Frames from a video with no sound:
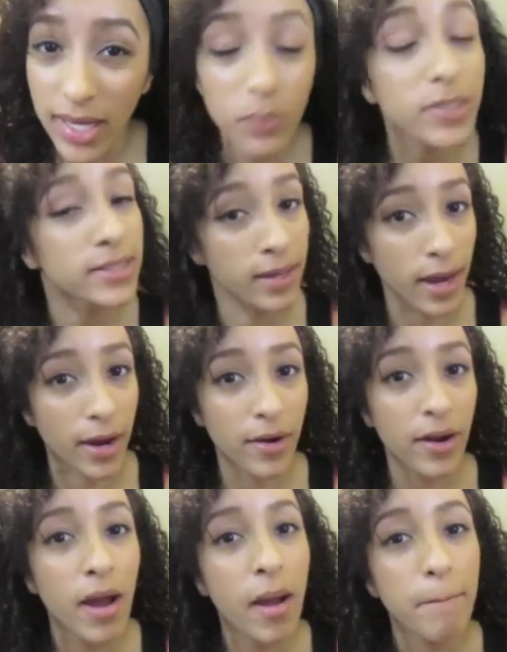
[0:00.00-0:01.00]
he was
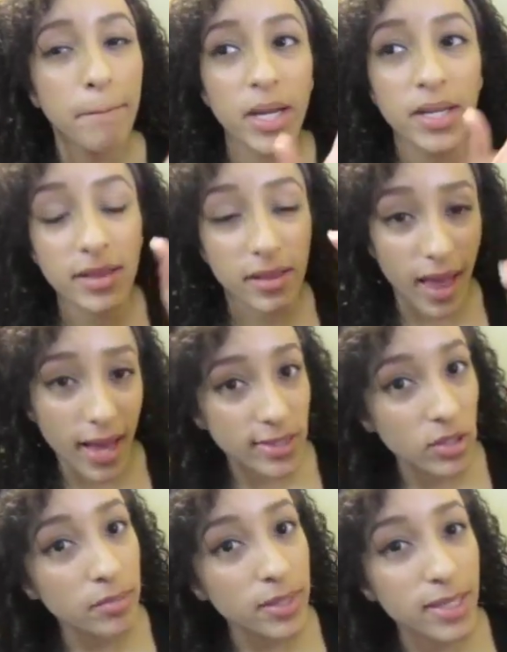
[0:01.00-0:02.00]
there, but in the
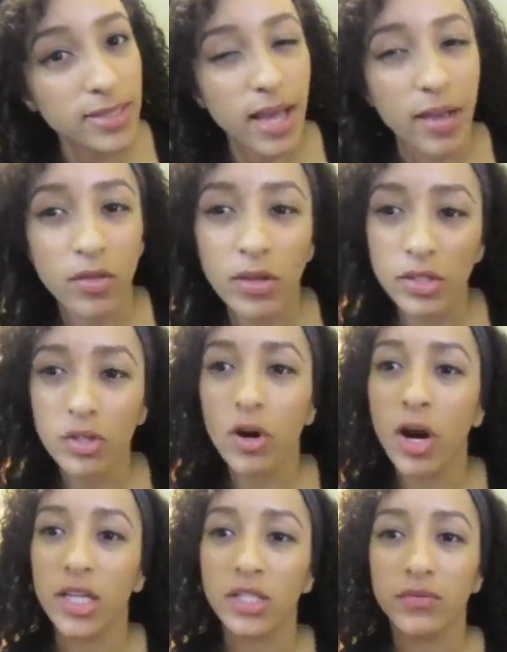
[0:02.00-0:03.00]
last few minutes, I looked
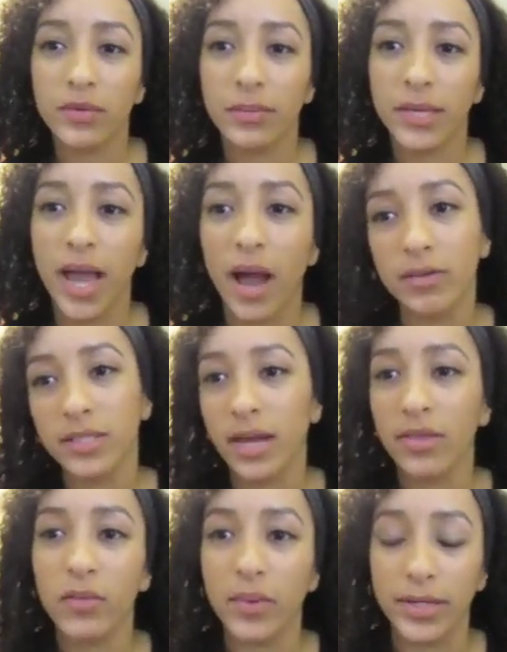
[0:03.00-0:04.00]
across from me
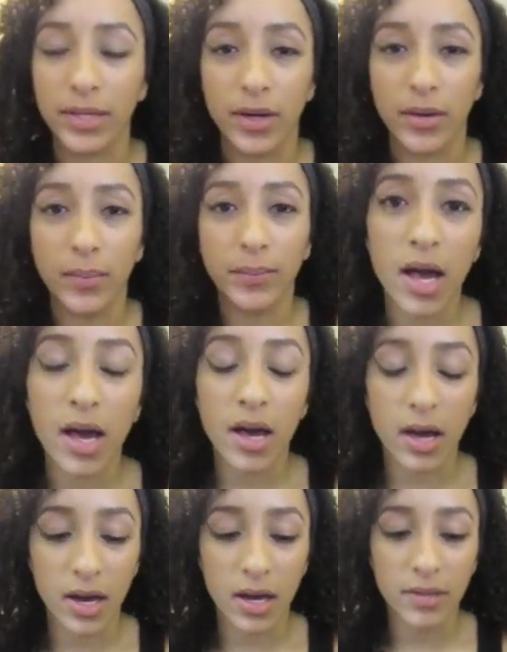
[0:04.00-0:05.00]
outside the window
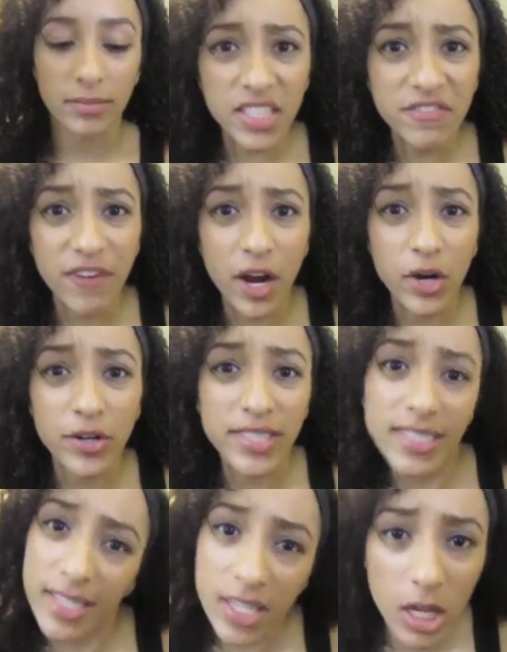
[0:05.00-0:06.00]
this
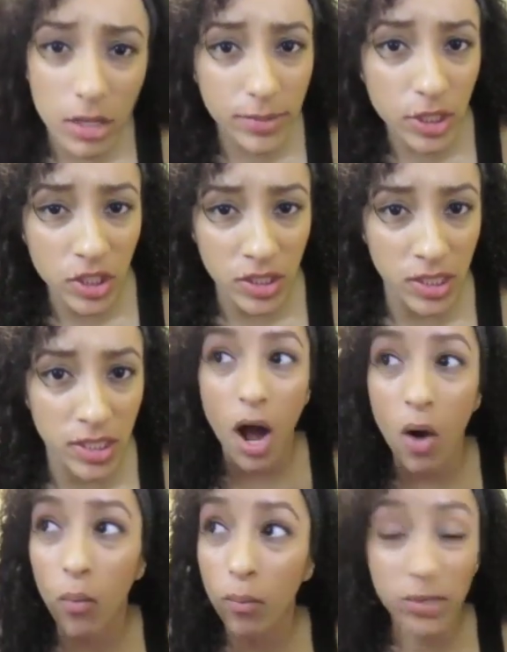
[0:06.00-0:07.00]
fucker's sitting on a machine,
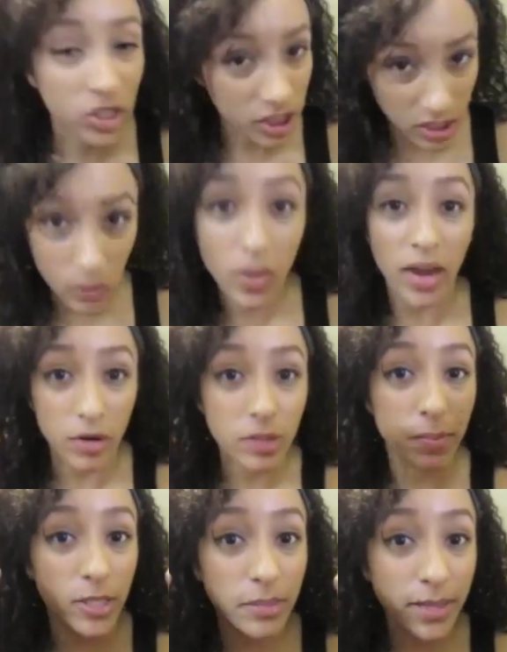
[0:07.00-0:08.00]
a machine that you're
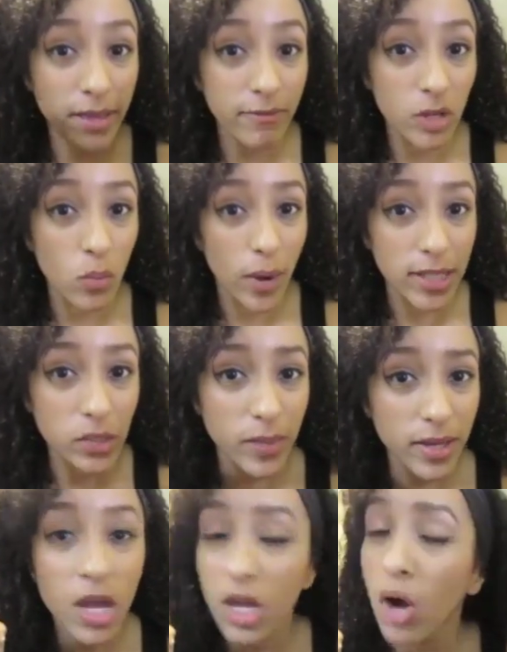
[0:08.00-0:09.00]
supposed to be lifting weights
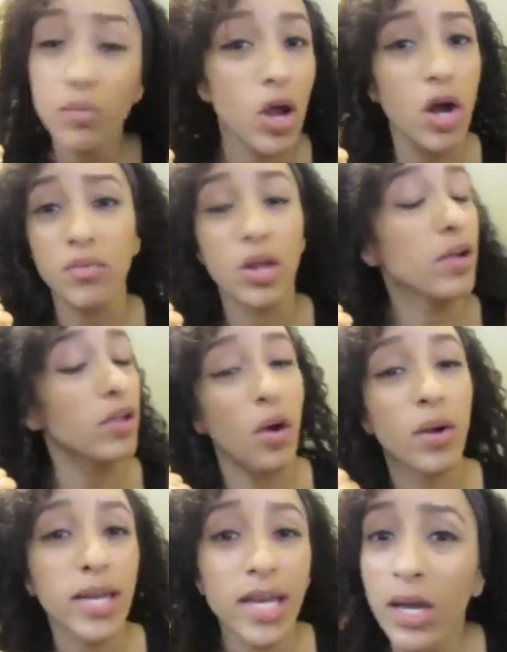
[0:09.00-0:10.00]
with? Oh no, no,
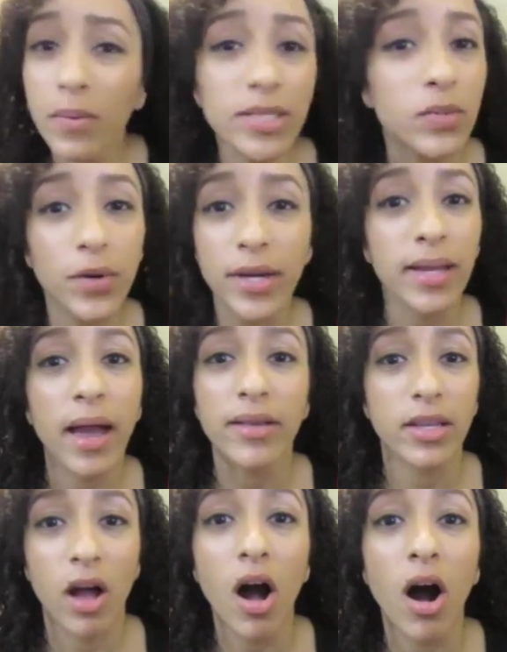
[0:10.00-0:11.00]
no. He wasn't working
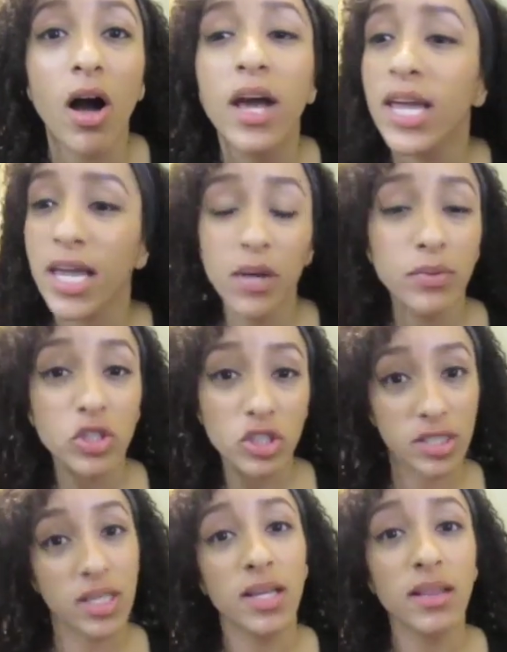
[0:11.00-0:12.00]
out at all. He was
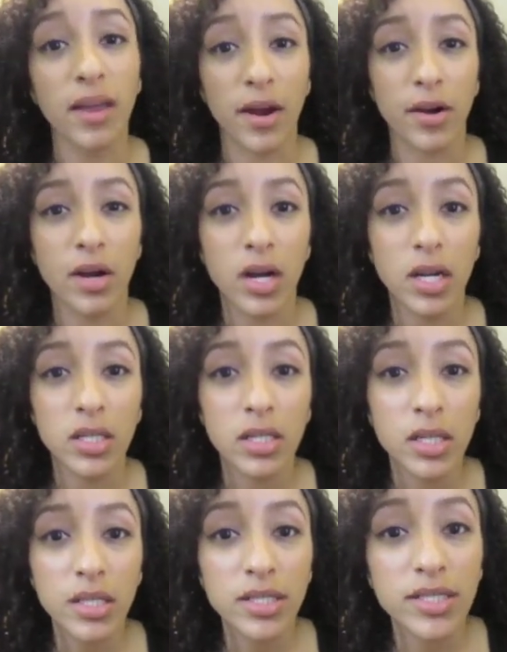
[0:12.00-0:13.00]
just sitting there,
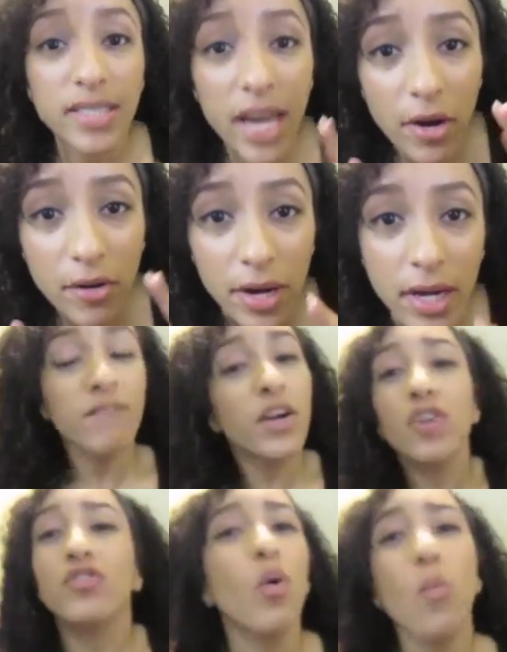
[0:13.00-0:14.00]
staring.
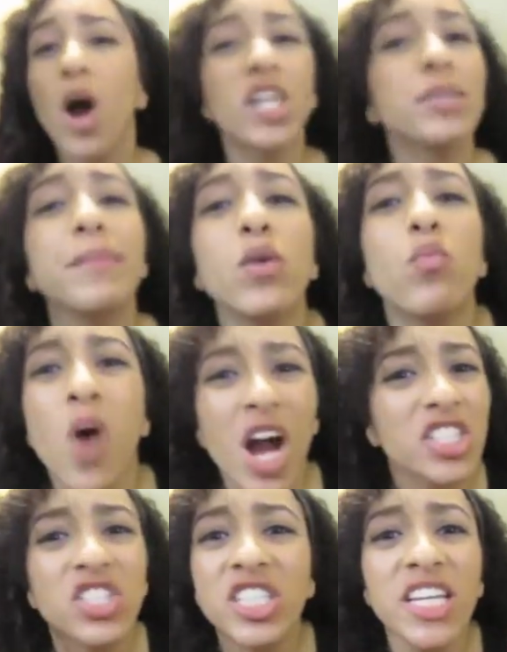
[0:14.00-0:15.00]
Fucker, don't watch me.
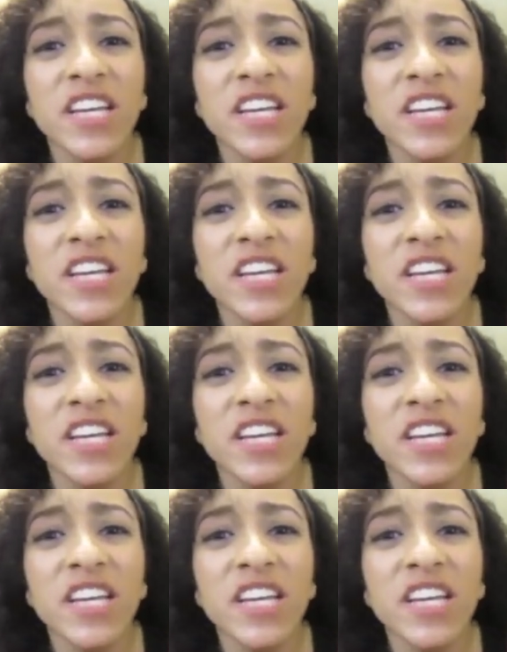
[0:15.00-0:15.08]
Watch